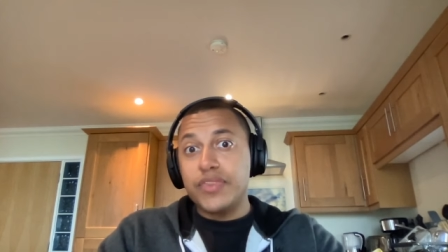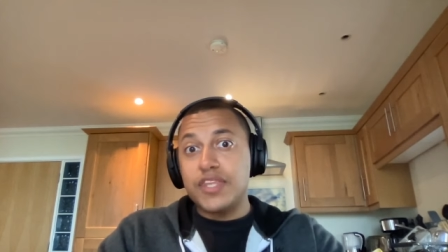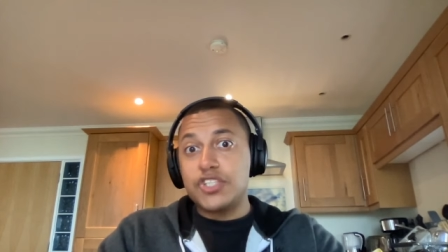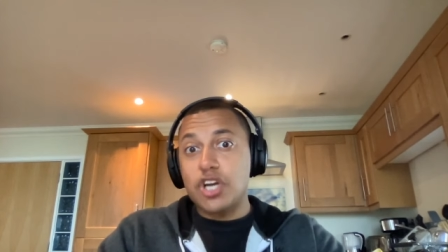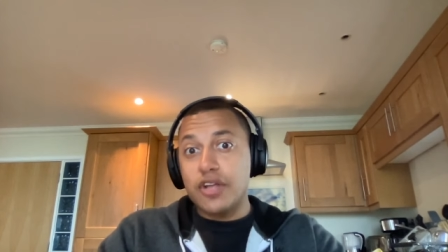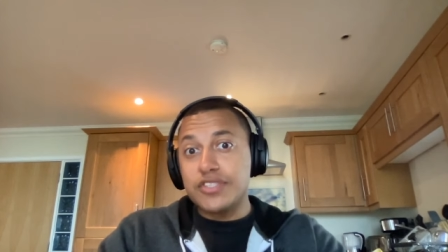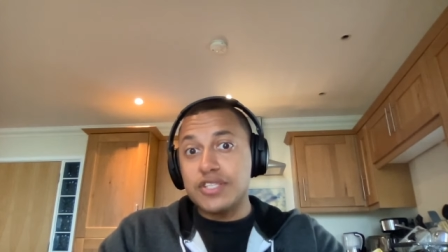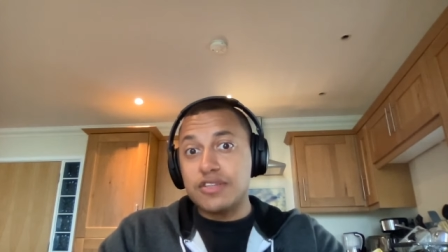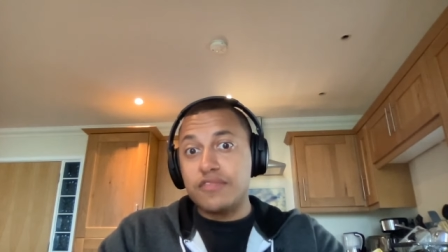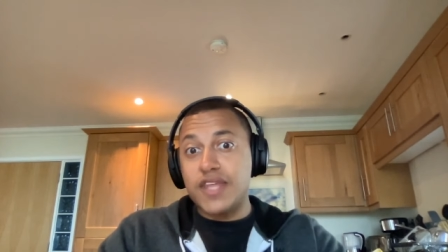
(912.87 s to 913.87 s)
the
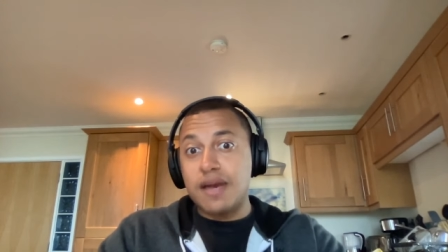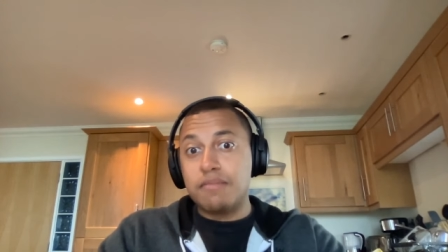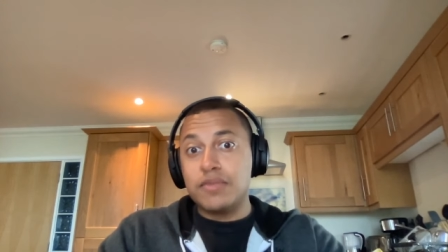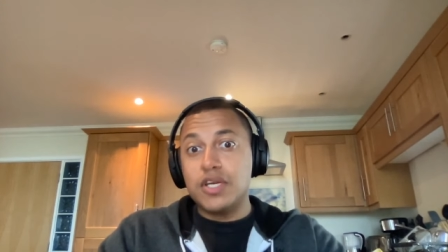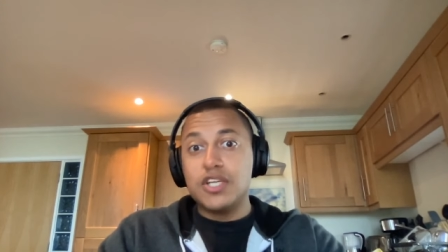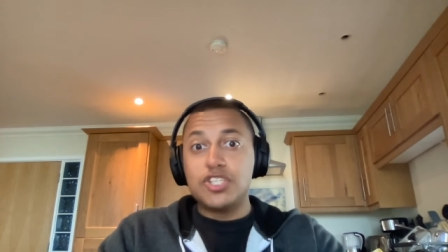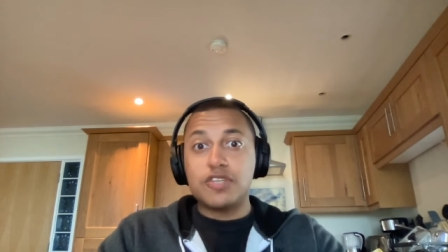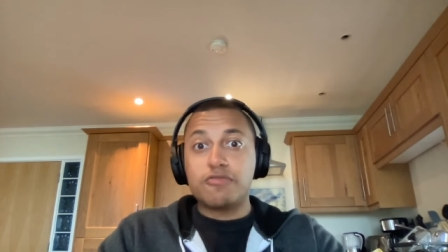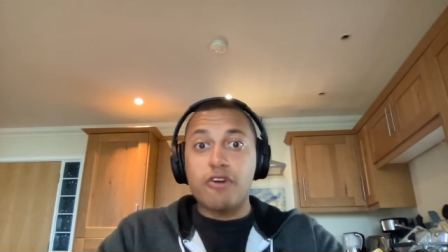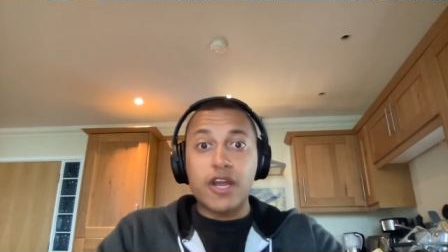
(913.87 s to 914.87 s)
chances of them
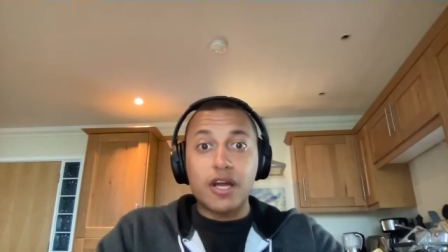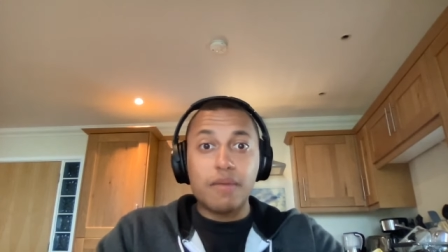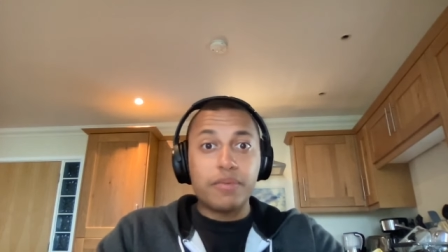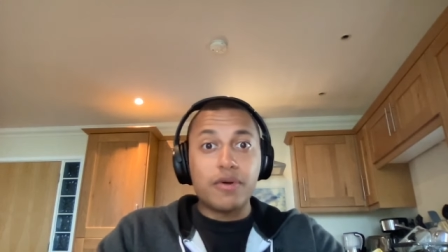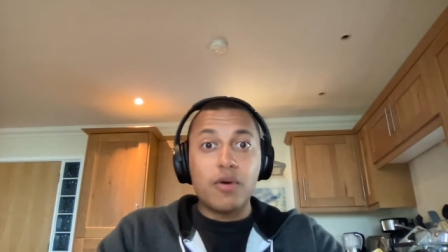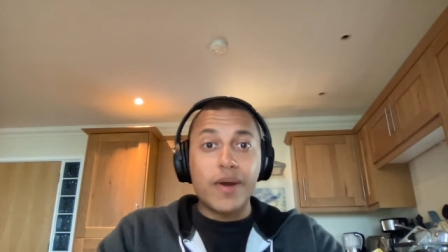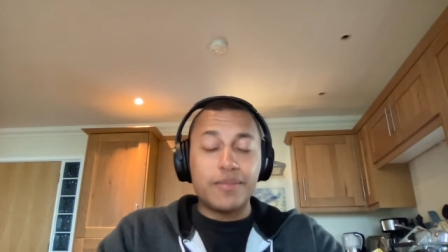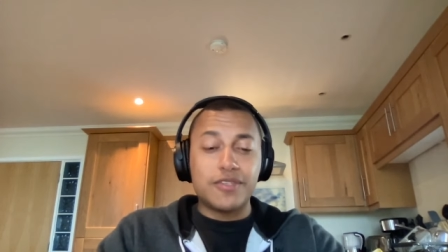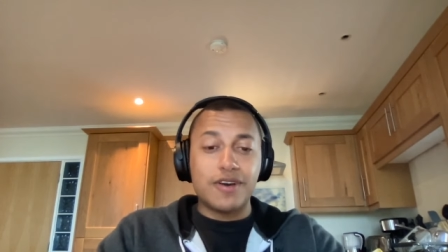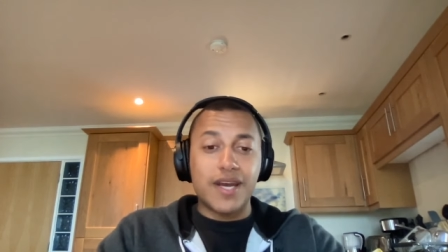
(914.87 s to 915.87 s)
just throwing up a
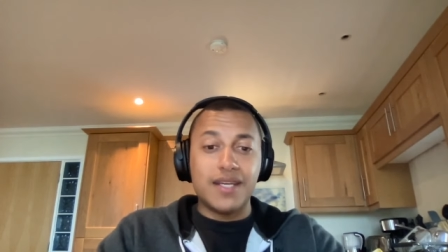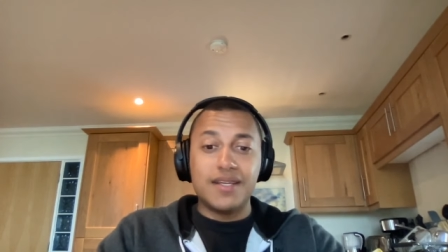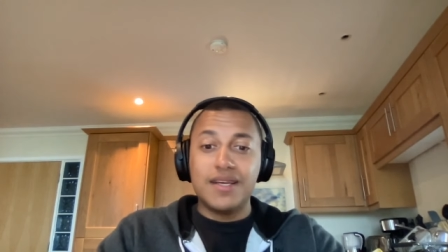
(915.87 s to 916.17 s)
website